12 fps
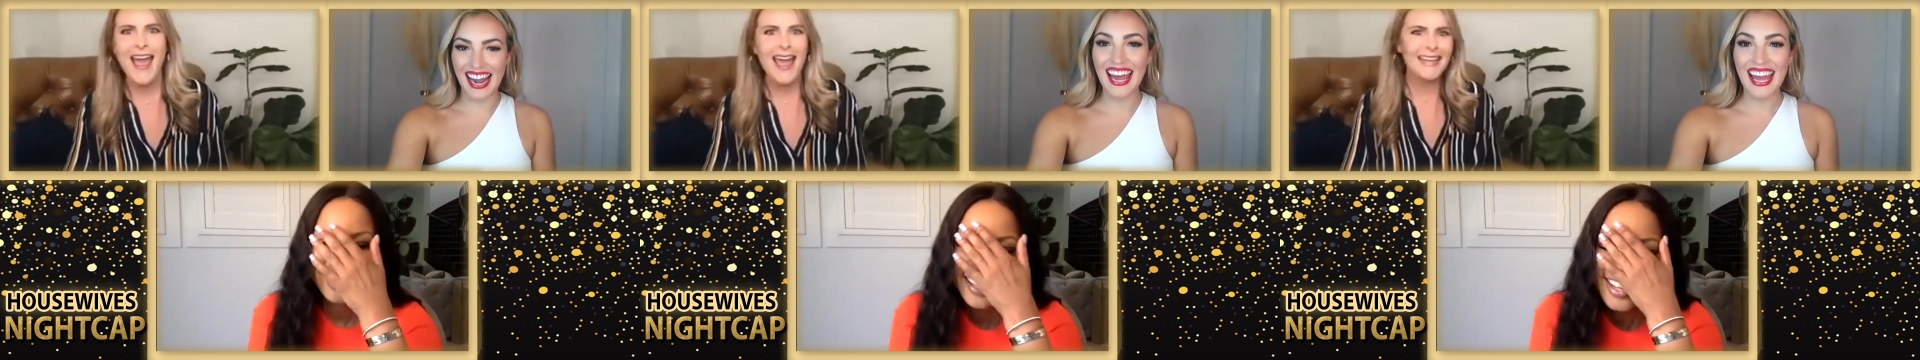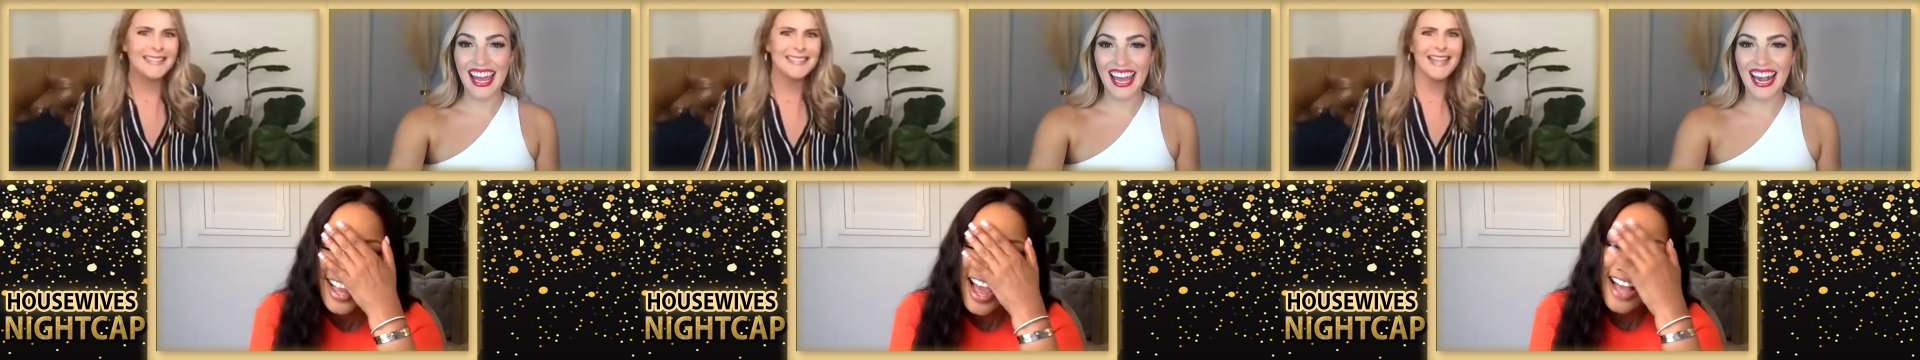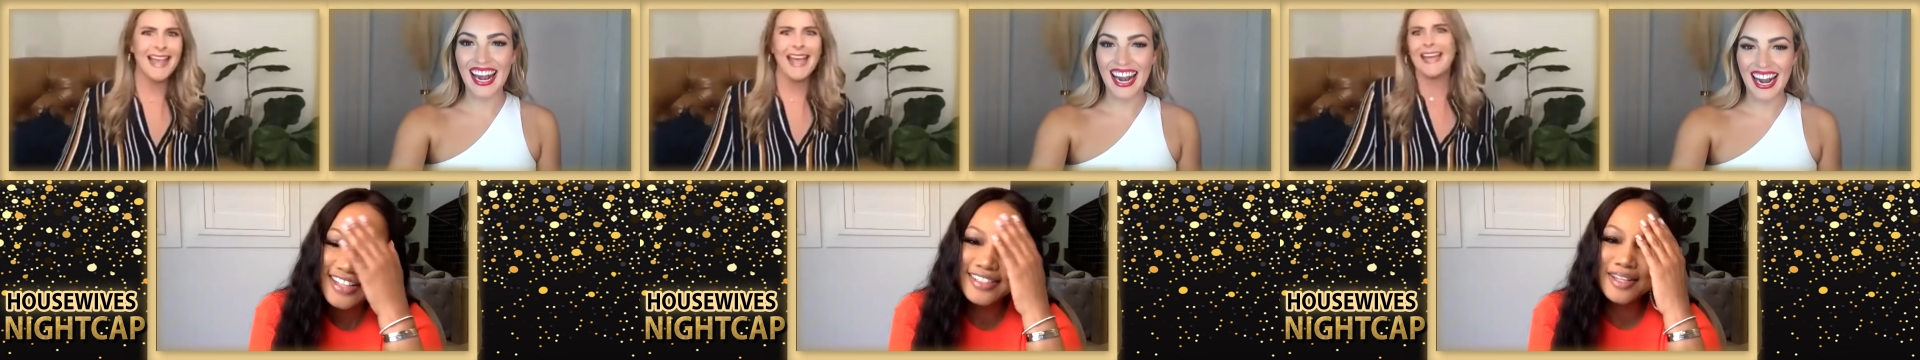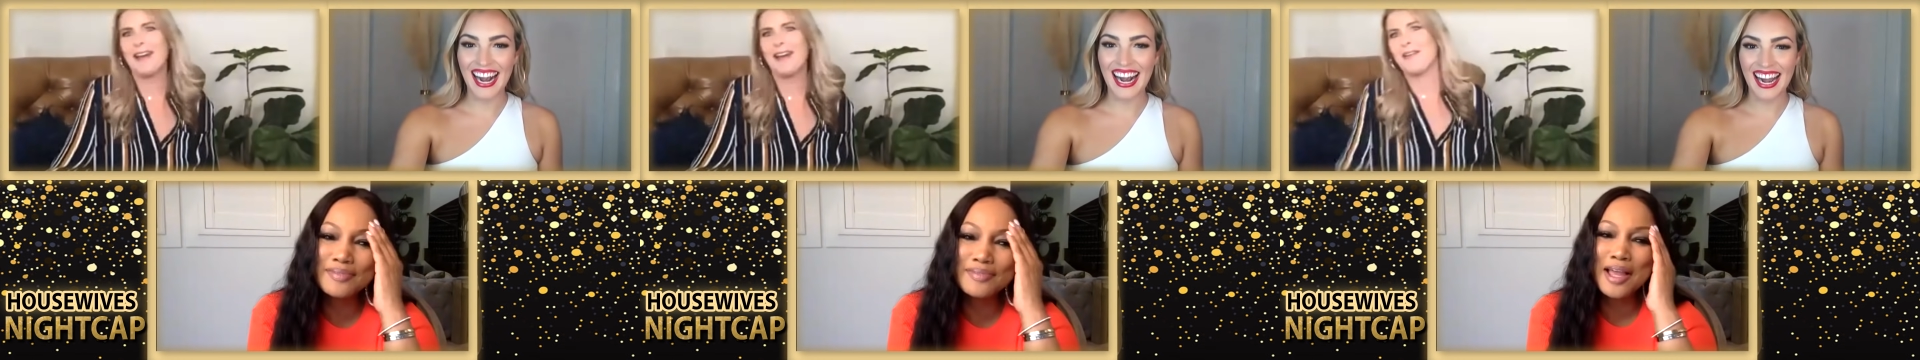Speaker 1: It's
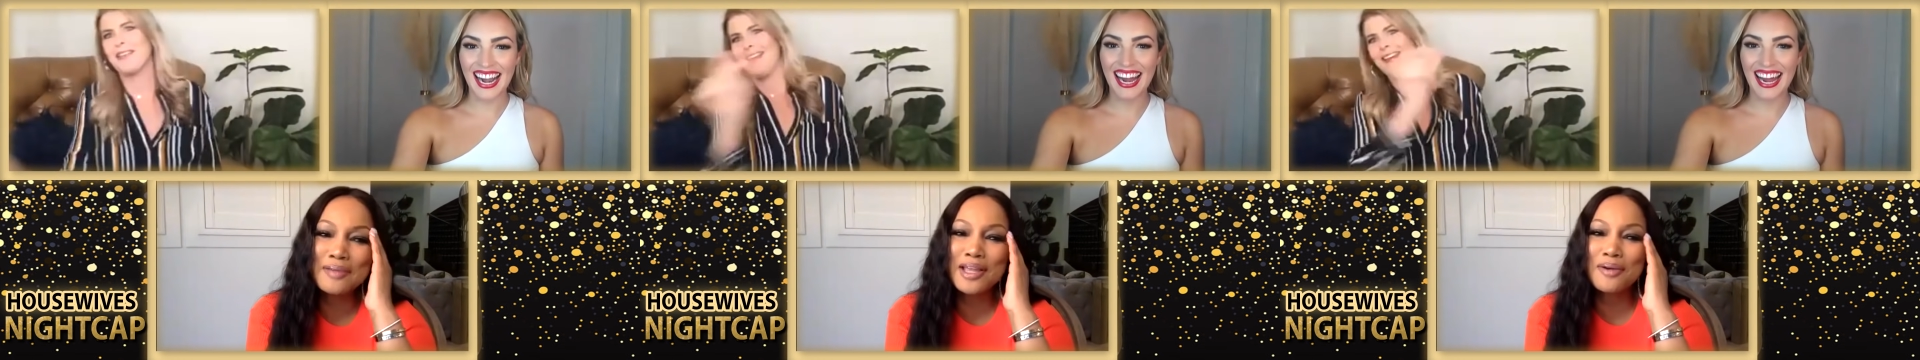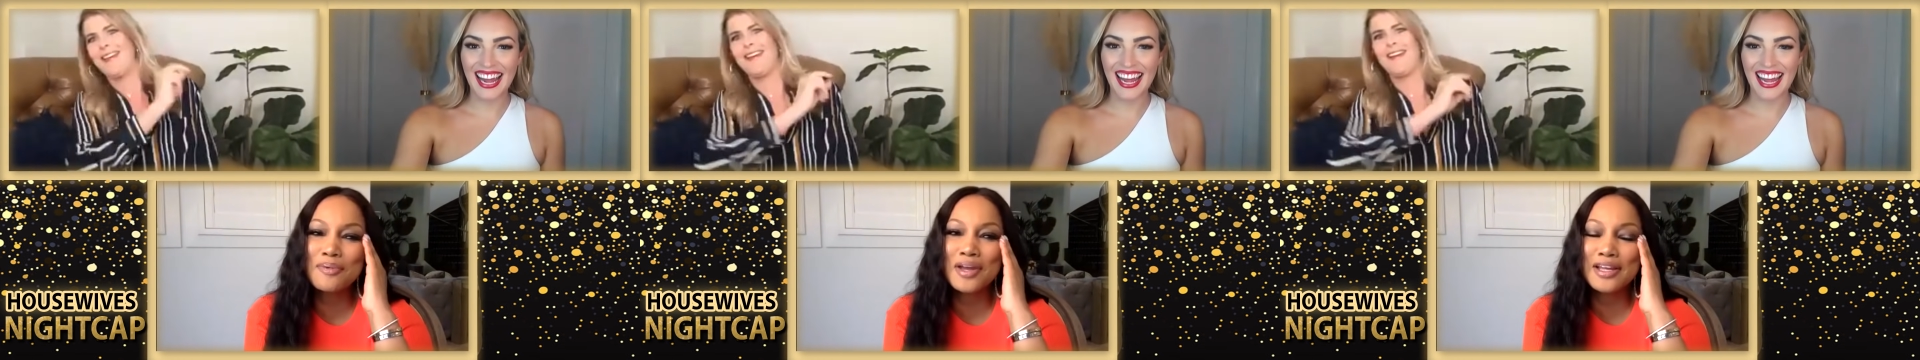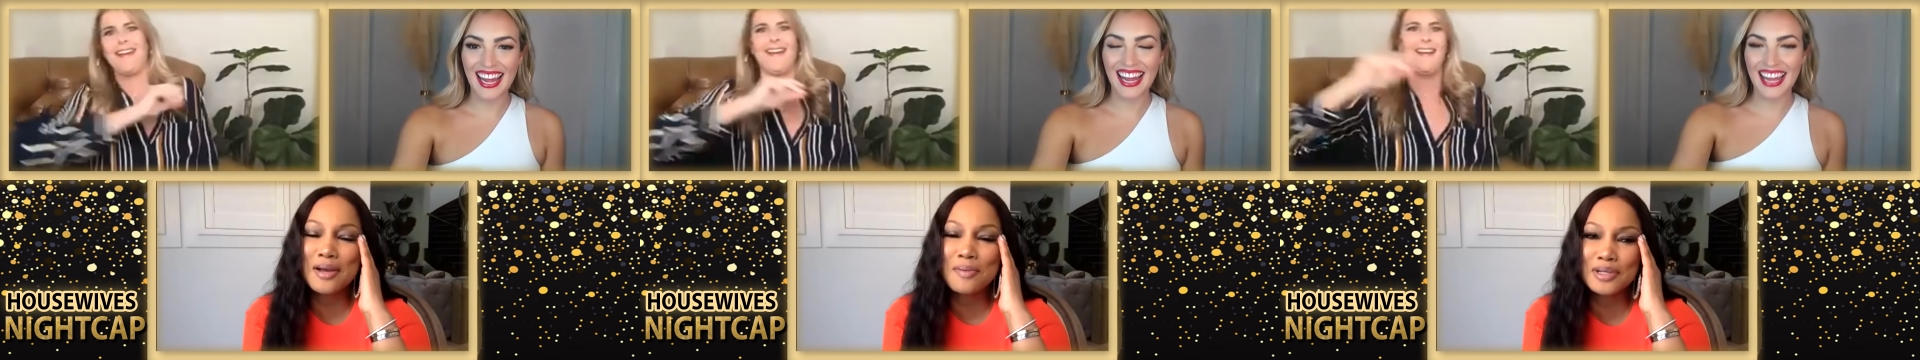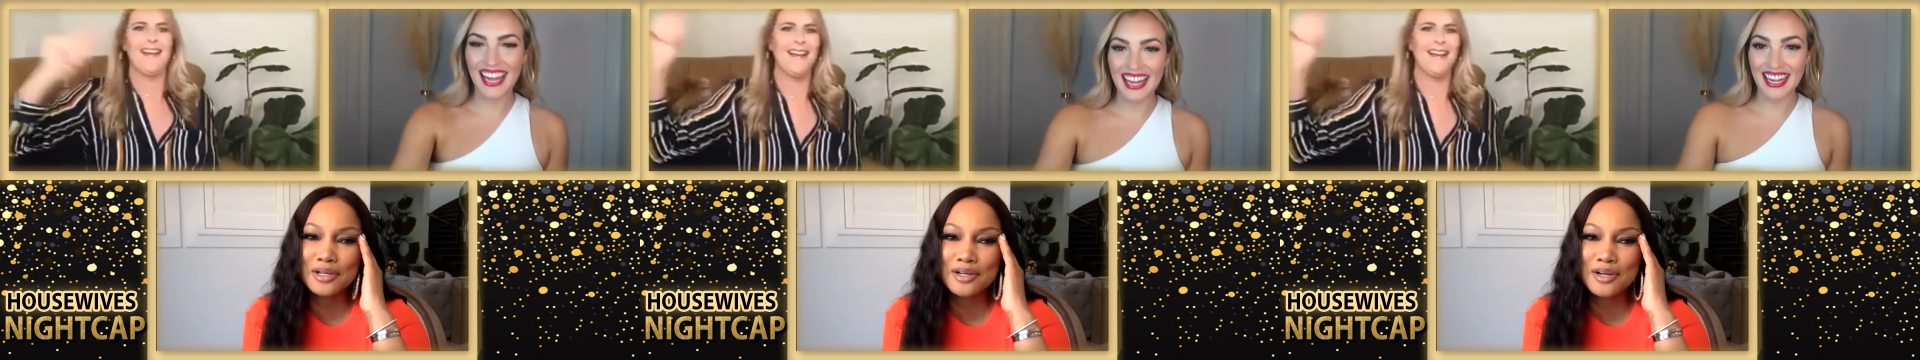like sometimes I wake
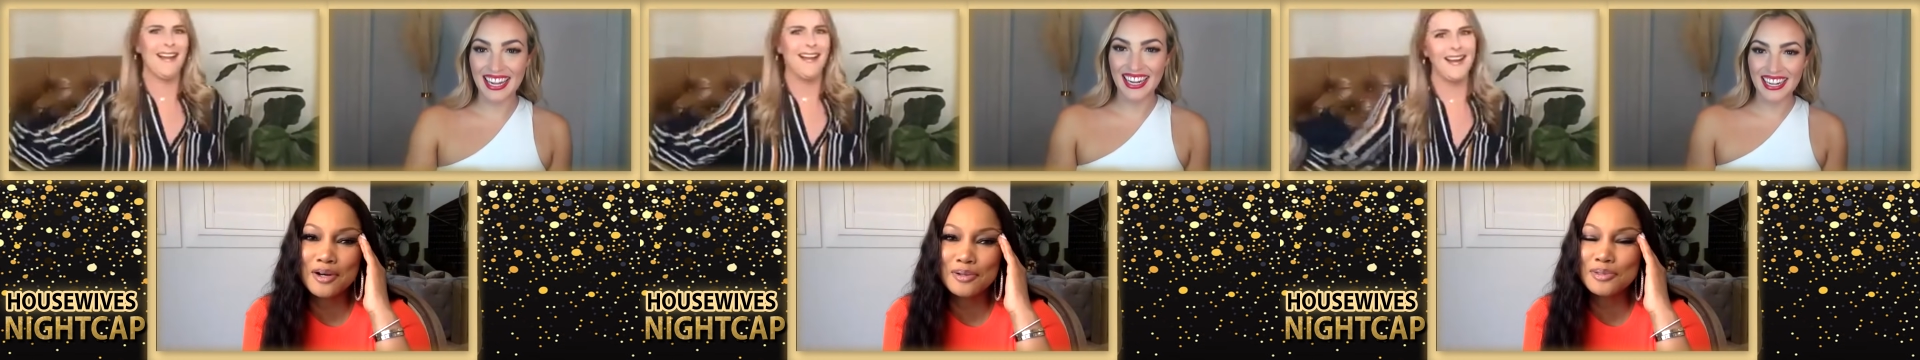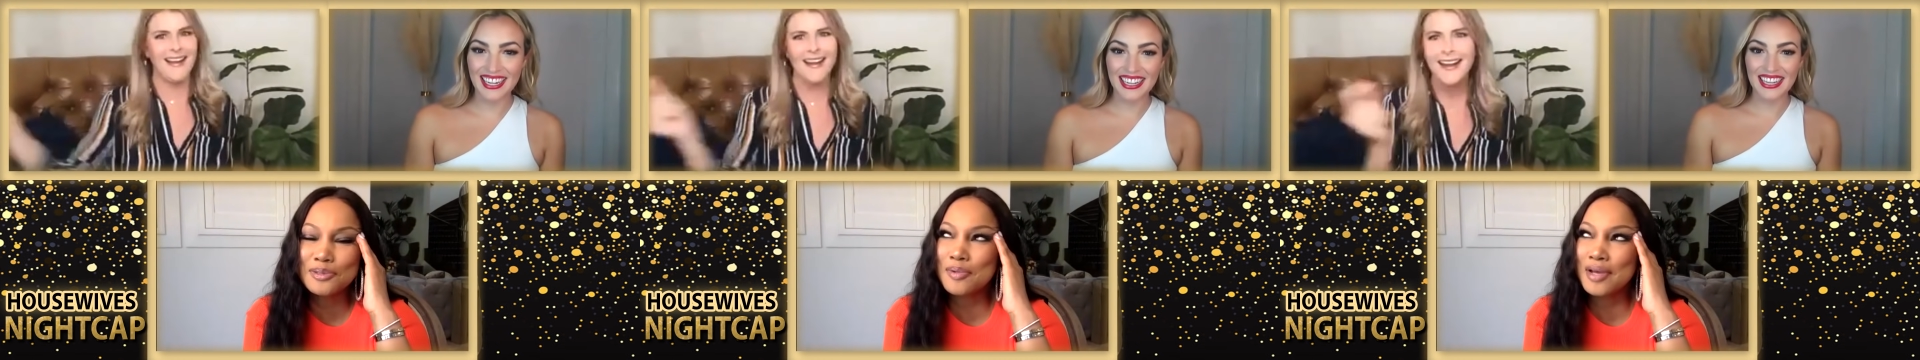up in a cold